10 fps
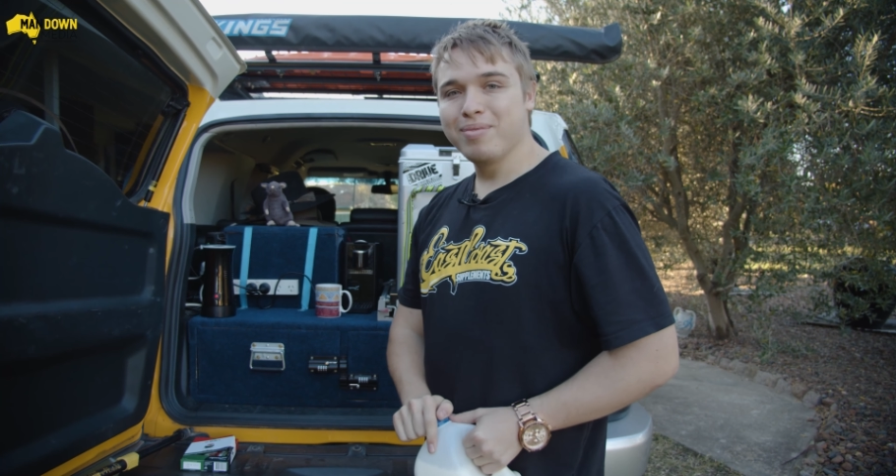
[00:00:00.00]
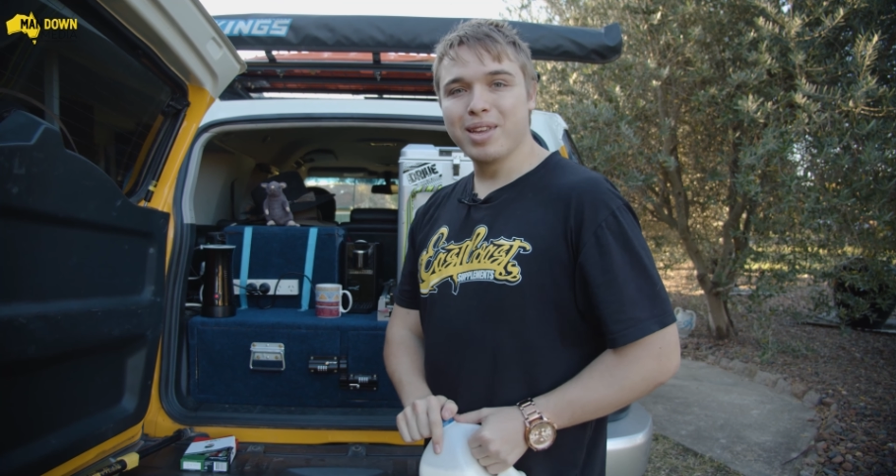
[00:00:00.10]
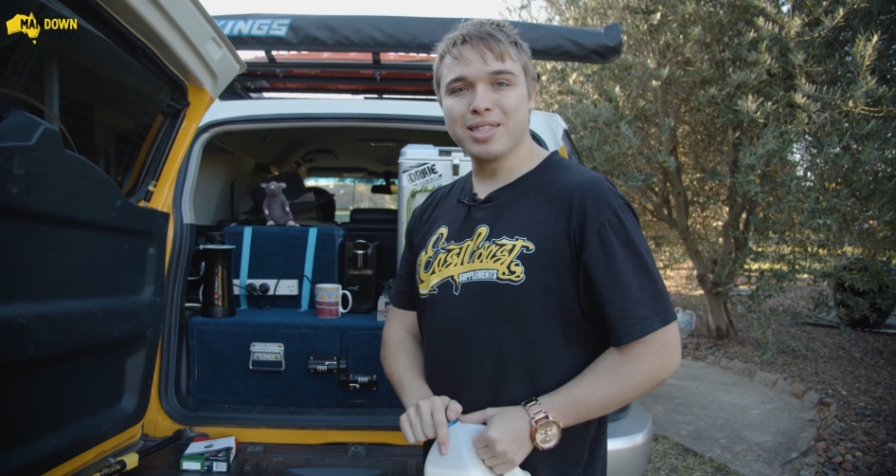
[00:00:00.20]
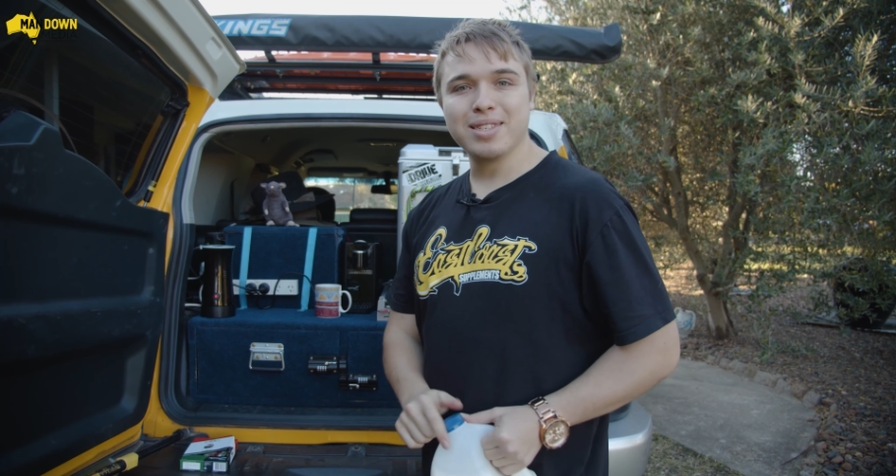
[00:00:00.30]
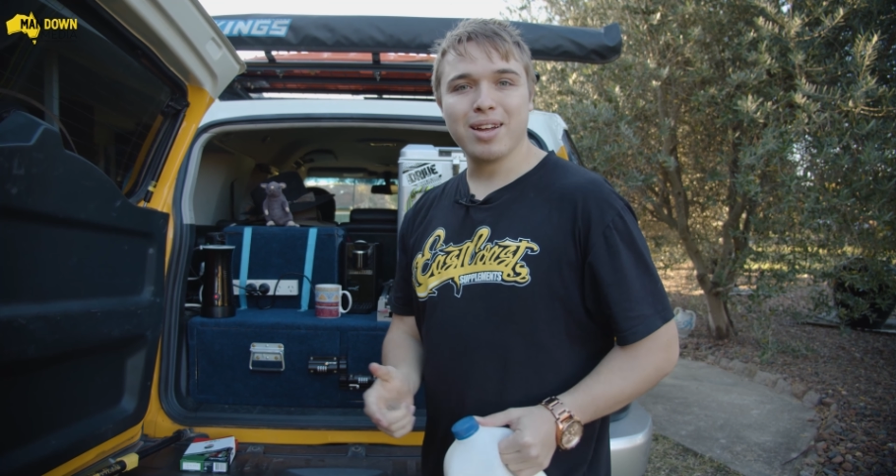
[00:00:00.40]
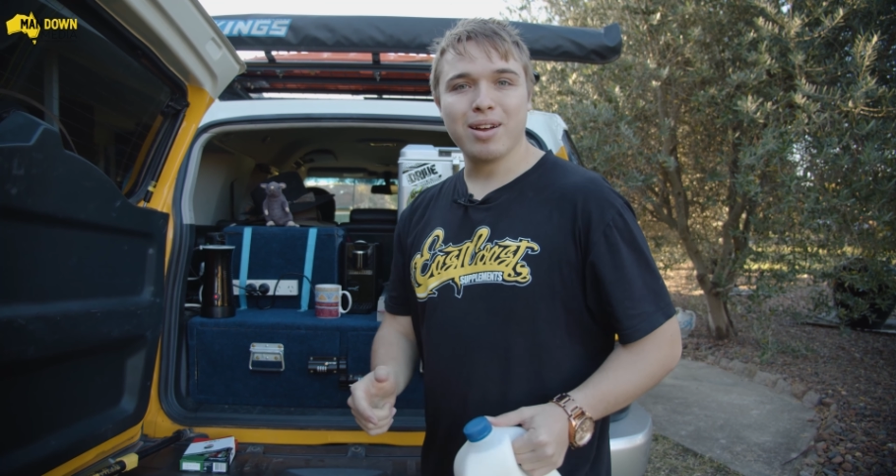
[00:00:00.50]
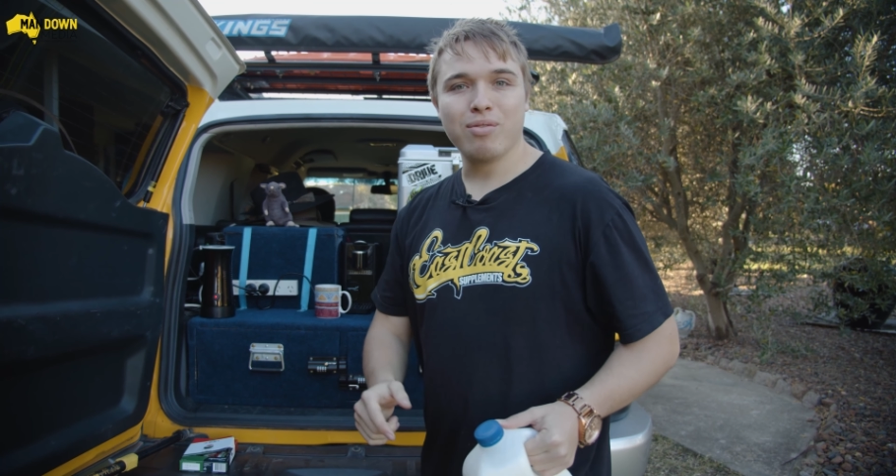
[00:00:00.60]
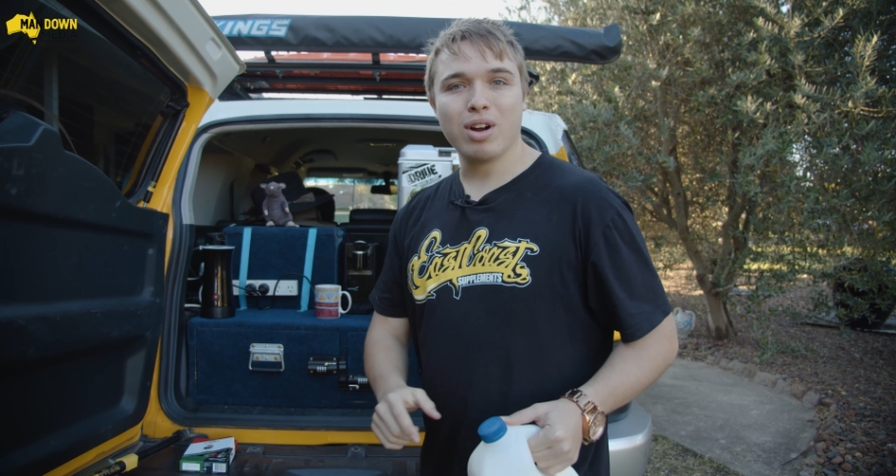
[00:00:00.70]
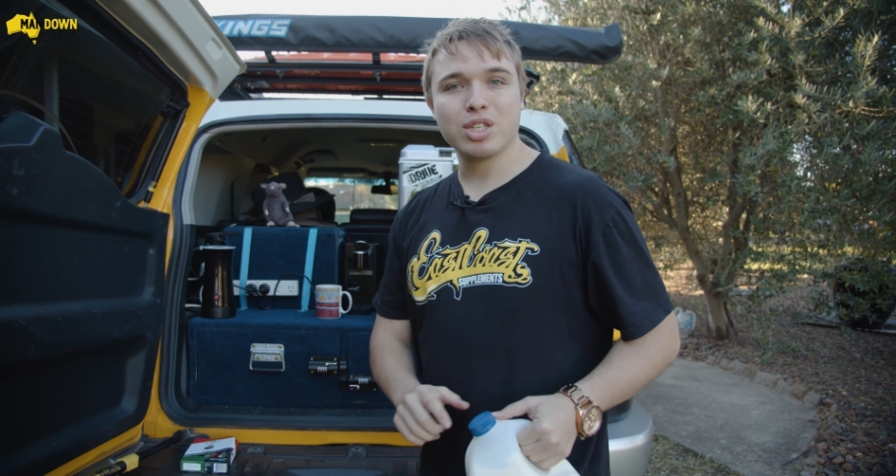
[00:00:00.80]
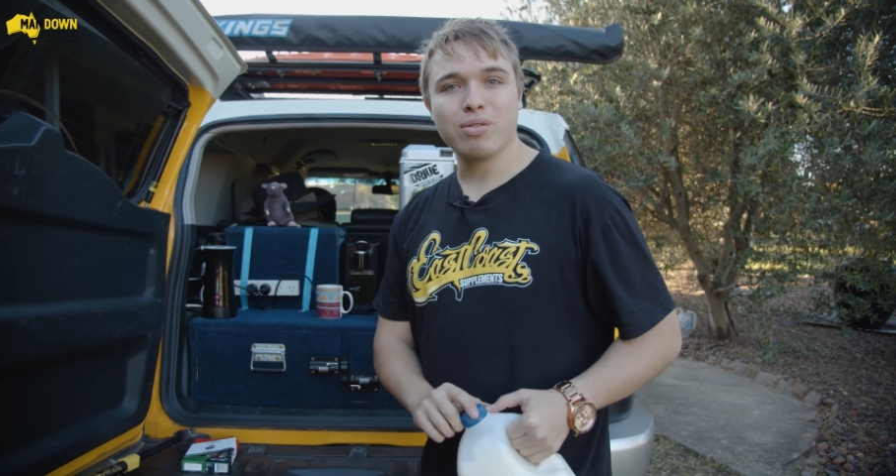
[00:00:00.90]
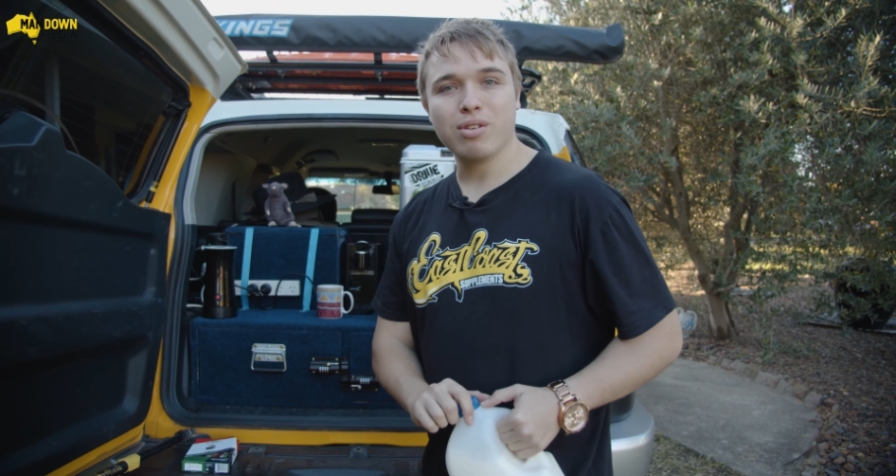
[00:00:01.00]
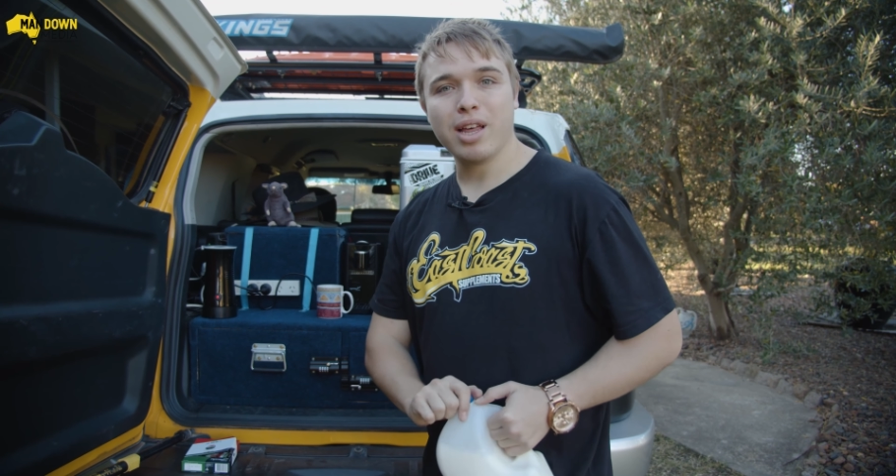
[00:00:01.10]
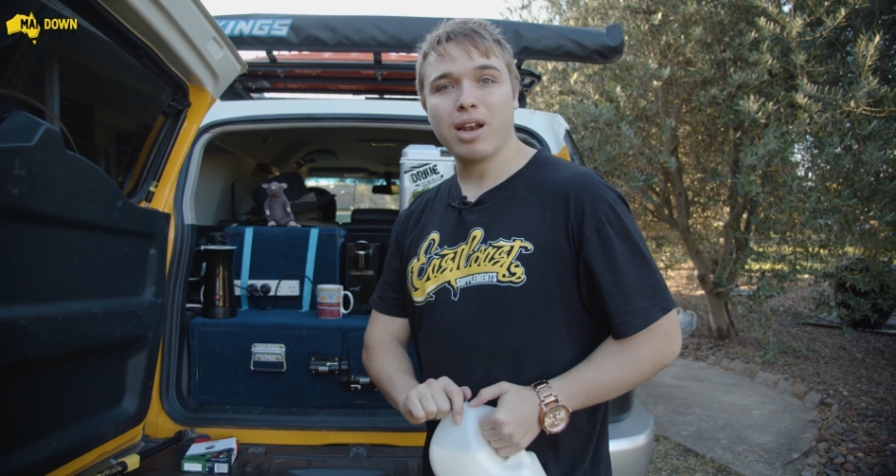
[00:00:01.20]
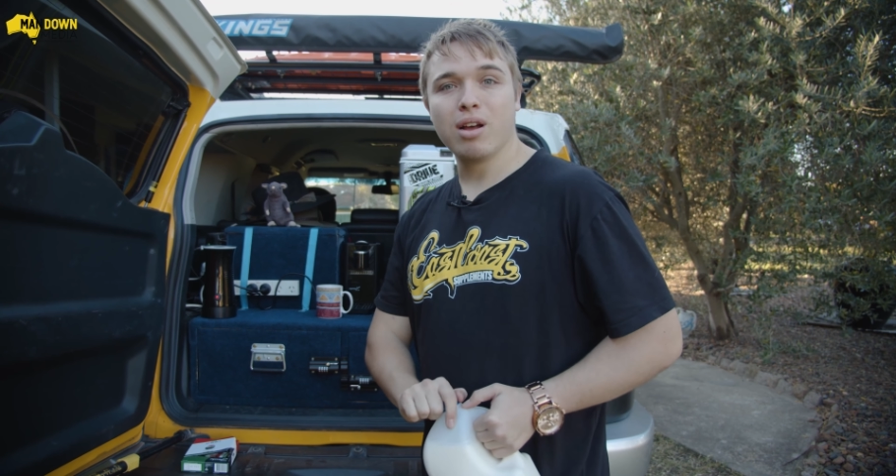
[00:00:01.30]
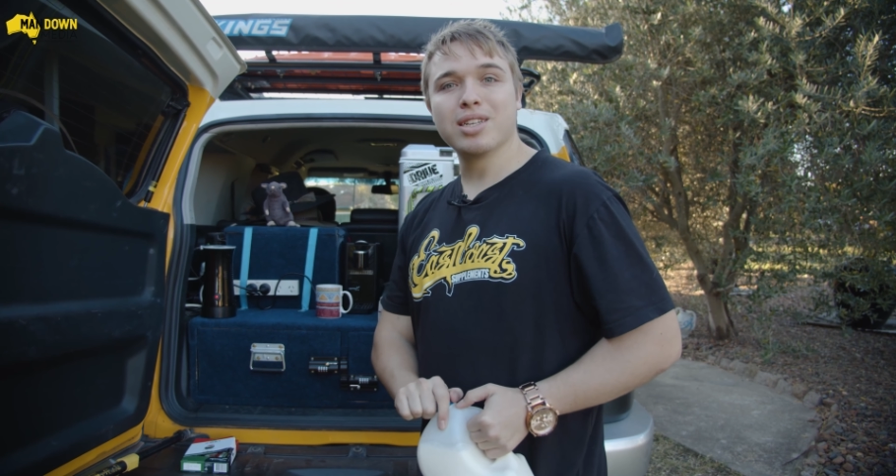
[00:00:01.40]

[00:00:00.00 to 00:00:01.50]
It's a Russian roulette